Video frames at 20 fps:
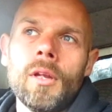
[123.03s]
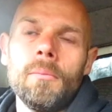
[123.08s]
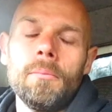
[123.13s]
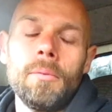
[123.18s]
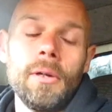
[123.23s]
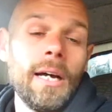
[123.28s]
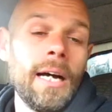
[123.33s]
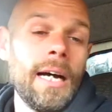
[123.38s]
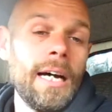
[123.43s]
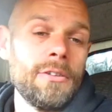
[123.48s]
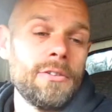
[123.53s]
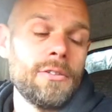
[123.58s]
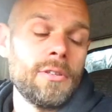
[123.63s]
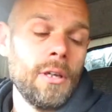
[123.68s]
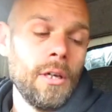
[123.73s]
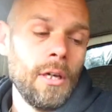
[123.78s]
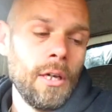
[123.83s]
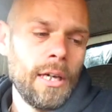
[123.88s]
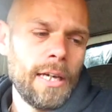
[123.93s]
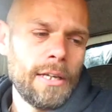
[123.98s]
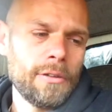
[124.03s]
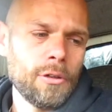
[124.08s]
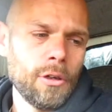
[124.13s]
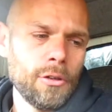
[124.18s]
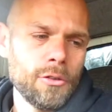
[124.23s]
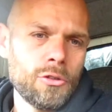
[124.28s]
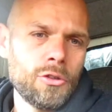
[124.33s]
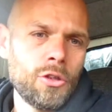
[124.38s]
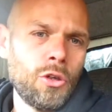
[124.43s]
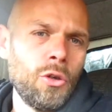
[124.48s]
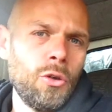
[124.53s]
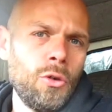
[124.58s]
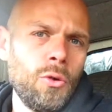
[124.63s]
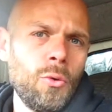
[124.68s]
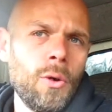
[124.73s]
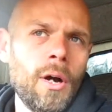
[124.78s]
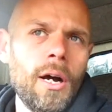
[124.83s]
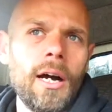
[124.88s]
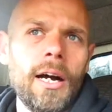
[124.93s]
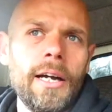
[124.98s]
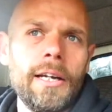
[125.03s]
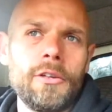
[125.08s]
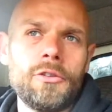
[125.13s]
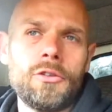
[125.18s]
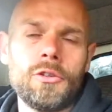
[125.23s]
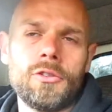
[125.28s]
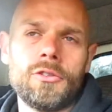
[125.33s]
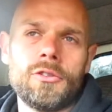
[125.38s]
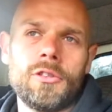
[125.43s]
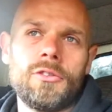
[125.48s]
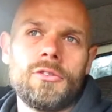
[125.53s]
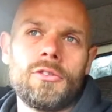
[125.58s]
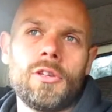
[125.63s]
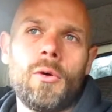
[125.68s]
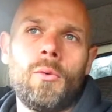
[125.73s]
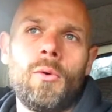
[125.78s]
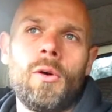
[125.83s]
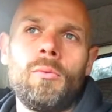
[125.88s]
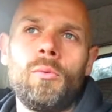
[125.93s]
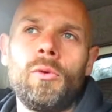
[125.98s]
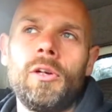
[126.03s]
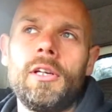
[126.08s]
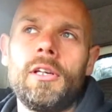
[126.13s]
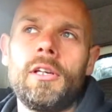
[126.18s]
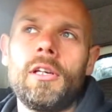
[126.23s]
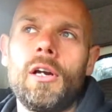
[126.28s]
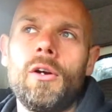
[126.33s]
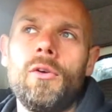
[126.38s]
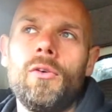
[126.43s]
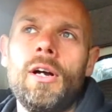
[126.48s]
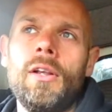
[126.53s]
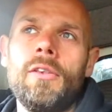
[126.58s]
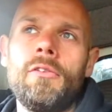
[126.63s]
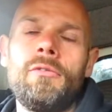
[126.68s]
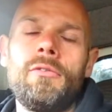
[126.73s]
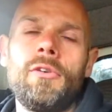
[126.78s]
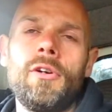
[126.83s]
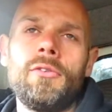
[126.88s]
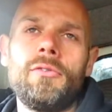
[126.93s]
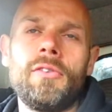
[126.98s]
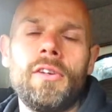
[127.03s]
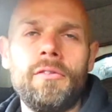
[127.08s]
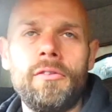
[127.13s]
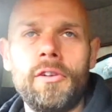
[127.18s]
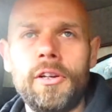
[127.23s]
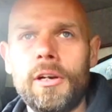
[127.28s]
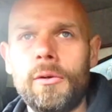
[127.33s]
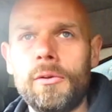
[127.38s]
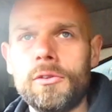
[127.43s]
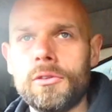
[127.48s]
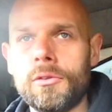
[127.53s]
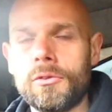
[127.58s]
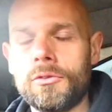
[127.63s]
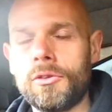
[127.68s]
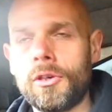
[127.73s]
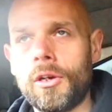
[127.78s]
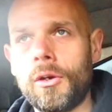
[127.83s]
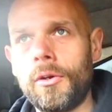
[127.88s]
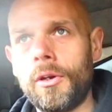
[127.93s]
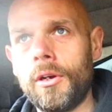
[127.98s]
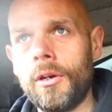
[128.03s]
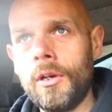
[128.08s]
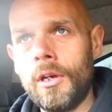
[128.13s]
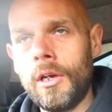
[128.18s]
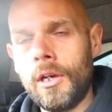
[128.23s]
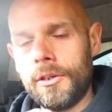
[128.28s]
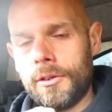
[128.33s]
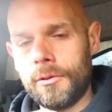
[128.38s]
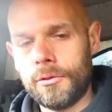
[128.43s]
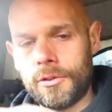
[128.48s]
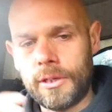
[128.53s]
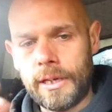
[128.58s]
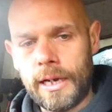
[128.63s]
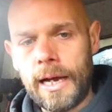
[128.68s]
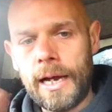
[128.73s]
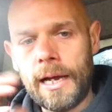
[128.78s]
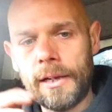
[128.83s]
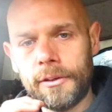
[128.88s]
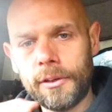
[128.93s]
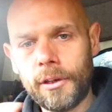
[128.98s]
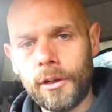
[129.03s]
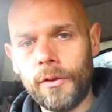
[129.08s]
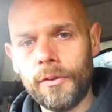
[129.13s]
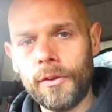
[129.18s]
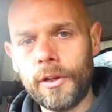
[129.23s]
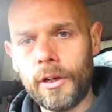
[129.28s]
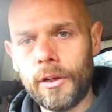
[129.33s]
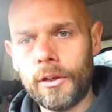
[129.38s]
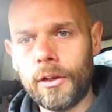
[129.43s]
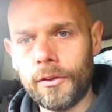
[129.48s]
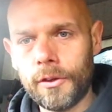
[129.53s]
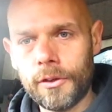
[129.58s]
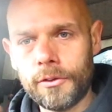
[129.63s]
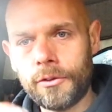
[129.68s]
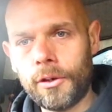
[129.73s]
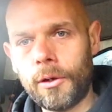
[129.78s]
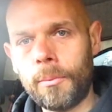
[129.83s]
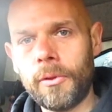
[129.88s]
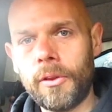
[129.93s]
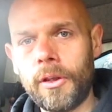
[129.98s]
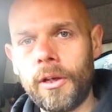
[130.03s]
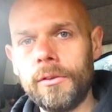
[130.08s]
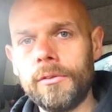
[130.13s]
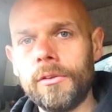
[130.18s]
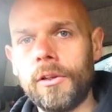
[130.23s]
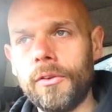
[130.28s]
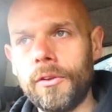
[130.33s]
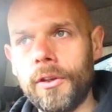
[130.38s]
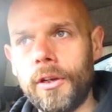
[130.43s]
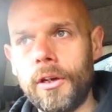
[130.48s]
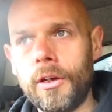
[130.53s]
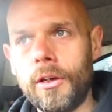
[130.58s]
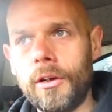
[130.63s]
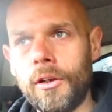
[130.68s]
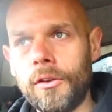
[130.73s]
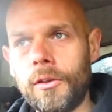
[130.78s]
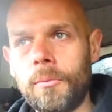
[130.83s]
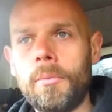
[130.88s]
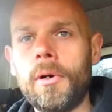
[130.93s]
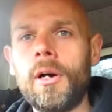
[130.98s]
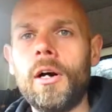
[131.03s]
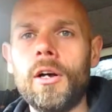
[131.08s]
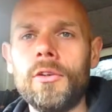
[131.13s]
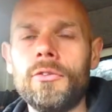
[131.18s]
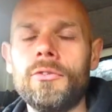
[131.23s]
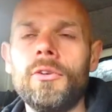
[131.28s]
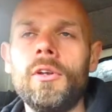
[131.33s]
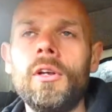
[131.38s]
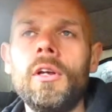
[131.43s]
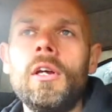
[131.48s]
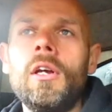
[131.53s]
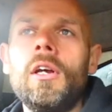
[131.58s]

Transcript: but it's got two height adjusters. So when we go around the first bit of video, which I'll show you, you'll see a handle on the top of on the bars.